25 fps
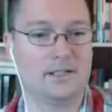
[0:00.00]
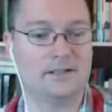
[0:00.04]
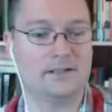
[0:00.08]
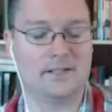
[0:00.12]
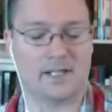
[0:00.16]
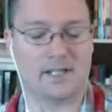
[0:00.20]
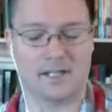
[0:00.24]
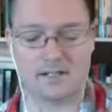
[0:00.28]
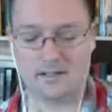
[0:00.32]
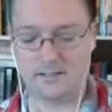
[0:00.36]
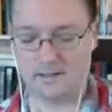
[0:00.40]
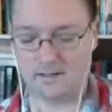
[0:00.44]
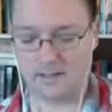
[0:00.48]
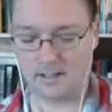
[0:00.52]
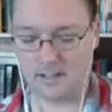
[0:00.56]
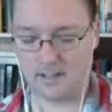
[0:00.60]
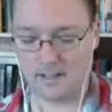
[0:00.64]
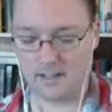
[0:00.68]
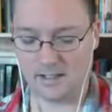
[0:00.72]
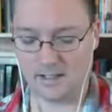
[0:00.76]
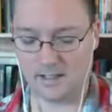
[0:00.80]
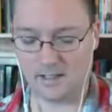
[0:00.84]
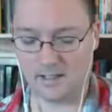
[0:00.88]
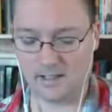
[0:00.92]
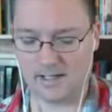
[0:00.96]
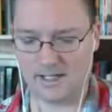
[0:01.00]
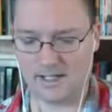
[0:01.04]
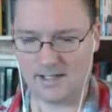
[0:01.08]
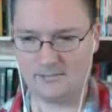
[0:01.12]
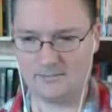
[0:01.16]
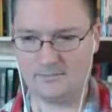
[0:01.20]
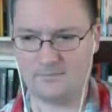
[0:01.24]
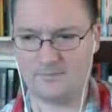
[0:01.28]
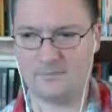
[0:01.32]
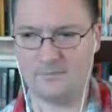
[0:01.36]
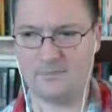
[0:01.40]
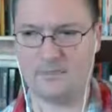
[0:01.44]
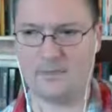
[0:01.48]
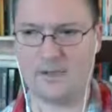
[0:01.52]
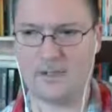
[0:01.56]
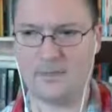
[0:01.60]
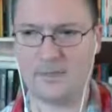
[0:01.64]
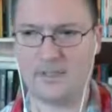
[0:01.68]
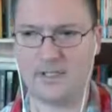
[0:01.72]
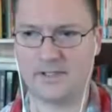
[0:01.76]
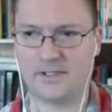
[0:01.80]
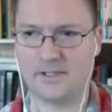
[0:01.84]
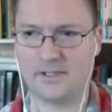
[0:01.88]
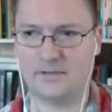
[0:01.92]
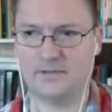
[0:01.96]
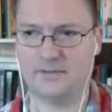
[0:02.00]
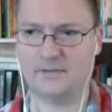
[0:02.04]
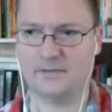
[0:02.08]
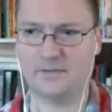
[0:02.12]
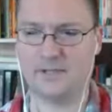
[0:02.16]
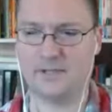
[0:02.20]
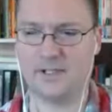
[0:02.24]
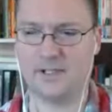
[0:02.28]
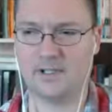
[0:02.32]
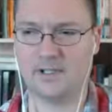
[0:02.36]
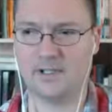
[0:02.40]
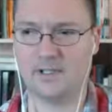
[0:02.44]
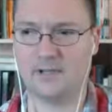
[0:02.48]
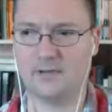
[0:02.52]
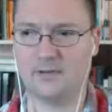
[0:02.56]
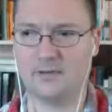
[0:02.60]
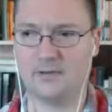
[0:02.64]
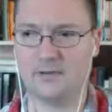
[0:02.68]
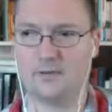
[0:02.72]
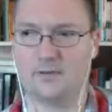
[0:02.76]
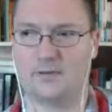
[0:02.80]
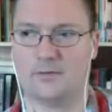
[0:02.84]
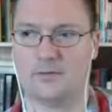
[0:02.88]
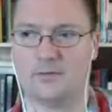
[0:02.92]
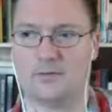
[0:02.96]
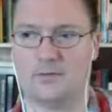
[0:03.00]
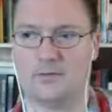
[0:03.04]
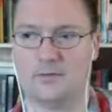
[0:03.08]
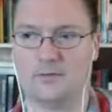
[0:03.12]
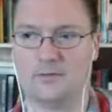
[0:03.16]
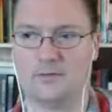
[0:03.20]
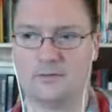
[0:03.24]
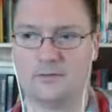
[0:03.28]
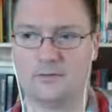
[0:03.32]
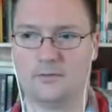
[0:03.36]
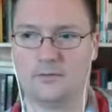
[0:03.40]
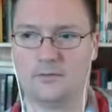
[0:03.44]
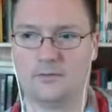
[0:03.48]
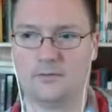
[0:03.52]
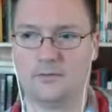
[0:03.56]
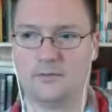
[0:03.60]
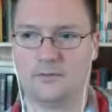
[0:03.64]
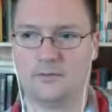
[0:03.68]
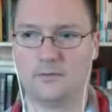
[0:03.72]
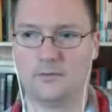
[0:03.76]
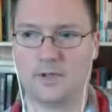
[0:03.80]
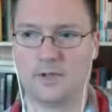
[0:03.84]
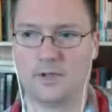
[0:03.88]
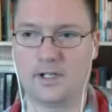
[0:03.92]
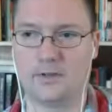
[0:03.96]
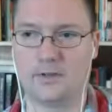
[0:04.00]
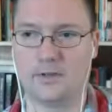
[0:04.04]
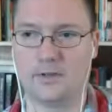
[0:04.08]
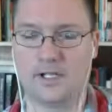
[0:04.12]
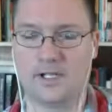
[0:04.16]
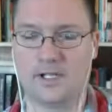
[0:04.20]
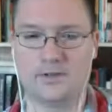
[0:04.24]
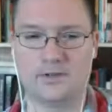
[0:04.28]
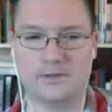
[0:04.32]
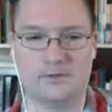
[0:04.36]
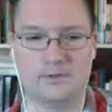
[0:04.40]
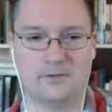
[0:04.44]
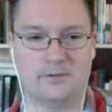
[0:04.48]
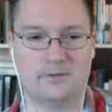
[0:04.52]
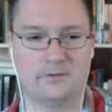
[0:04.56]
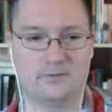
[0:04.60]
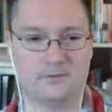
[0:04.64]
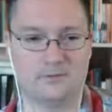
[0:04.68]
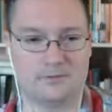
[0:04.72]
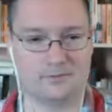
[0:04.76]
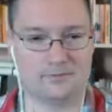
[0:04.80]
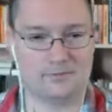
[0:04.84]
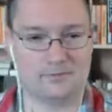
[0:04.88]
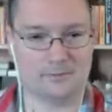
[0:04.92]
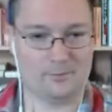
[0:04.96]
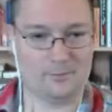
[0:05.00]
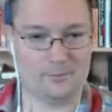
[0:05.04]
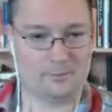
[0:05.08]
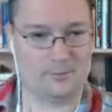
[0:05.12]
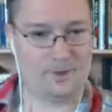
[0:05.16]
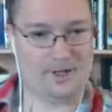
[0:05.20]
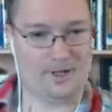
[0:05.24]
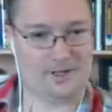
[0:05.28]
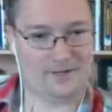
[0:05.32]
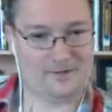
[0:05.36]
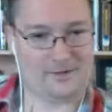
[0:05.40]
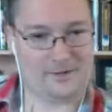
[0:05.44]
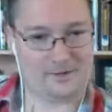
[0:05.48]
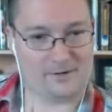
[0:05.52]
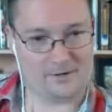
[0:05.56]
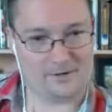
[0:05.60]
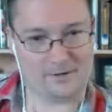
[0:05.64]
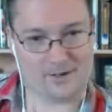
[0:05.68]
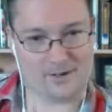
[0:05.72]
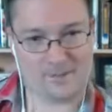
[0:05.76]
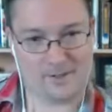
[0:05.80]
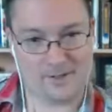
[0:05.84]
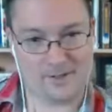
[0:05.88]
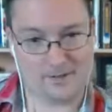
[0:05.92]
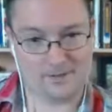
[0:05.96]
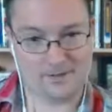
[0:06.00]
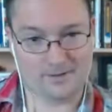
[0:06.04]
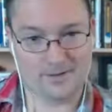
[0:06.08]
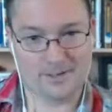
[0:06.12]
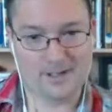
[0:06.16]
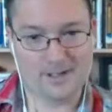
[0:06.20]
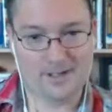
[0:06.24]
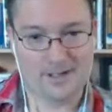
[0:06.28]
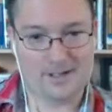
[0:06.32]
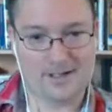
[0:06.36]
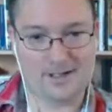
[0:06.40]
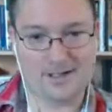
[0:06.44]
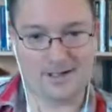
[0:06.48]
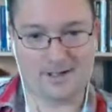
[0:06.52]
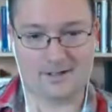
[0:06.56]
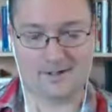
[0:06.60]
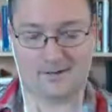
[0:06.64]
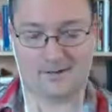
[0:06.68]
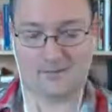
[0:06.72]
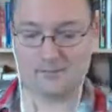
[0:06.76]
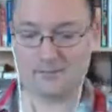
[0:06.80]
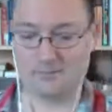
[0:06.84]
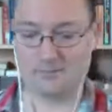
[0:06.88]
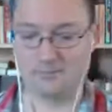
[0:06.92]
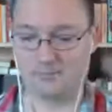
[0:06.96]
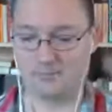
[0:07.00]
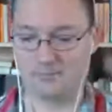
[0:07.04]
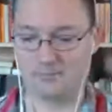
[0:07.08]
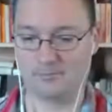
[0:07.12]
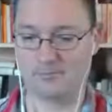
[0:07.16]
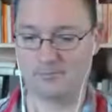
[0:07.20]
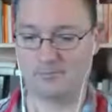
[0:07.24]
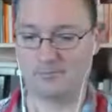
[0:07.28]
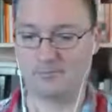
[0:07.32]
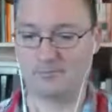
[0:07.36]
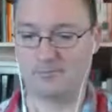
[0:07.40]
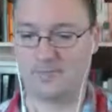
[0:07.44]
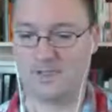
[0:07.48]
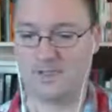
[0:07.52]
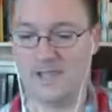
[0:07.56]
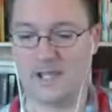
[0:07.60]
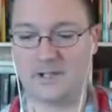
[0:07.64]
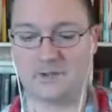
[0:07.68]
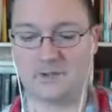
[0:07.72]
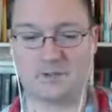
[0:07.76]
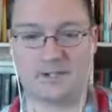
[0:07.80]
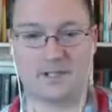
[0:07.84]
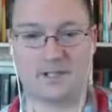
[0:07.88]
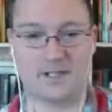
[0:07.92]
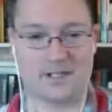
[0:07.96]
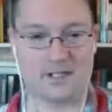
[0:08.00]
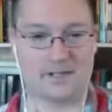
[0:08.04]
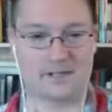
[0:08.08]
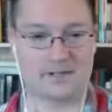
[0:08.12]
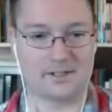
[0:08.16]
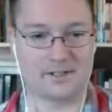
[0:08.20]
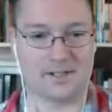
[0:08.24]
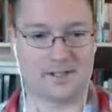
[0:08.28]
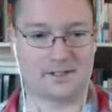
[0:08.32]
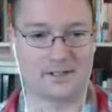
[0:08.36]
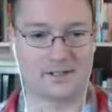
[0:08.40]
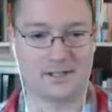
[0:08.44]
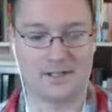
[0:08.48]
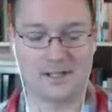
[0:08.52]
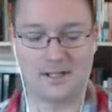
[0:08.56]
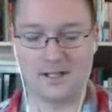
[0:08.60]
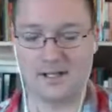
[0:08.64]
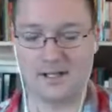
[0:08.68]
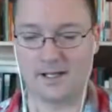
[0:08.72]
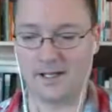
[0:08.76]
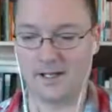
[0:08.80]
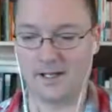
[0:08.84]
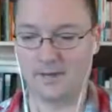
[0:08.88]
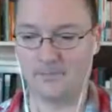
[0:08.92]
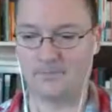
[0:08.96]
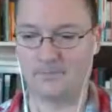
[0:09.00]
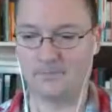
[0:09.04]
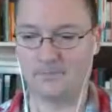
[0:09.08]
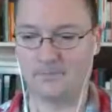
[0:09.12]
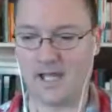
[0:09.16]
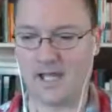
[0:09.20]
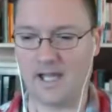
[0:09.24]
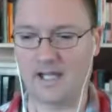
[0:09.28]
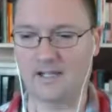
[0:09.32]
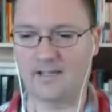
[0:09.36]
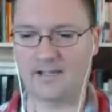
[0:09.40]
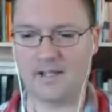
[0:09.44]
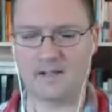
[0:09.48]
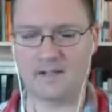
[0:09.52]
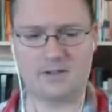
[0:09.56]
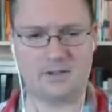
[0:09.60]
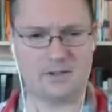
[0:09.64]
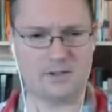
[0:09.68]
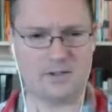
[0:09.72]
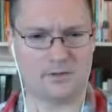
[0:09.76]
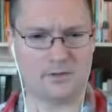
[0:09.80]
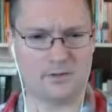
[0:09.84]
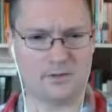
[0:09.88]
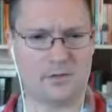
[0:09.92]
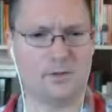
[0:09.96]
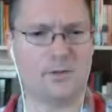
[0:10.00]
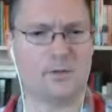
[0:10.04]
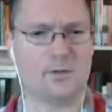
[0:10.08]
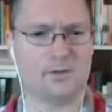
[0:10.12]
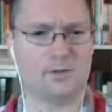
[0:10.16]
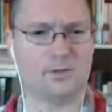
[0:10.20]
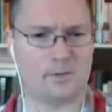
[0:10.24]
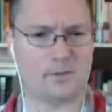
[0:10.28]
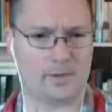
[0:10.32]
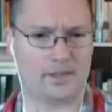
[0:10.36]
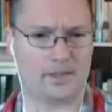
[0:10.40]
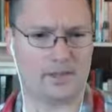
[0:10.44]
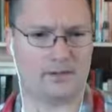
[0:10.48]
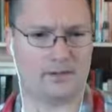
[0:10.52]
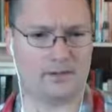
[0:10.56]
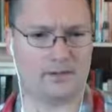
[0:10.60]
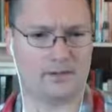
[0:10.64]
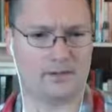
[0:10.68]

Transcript: Yeah, and I find myself when I start to think about scheduling content, I tend to use Hootsuite.